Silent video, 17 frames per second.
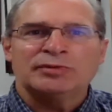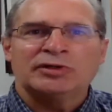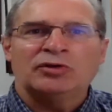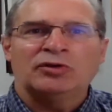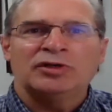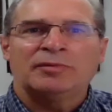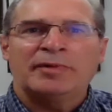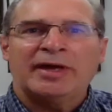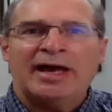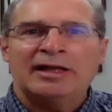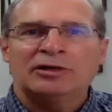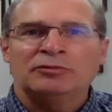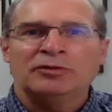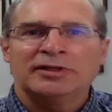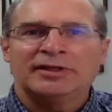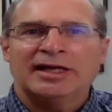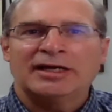we go into
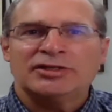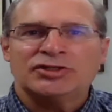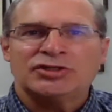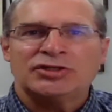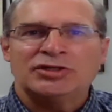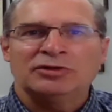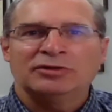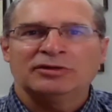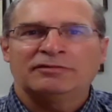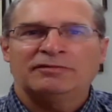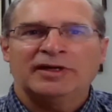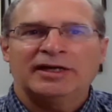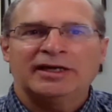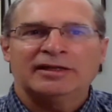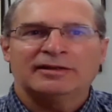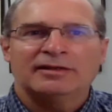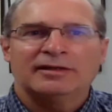battle with that shield of
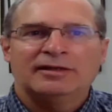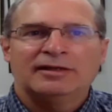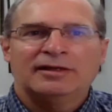faith